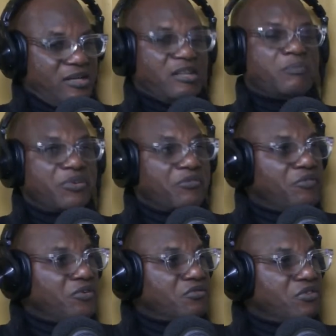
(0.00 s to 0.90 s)
In their
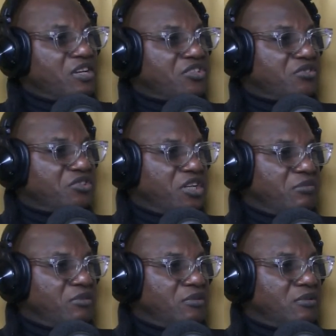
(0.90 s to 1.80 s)
previous
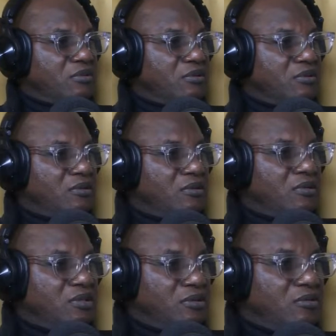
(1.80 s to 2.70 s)
relationship, they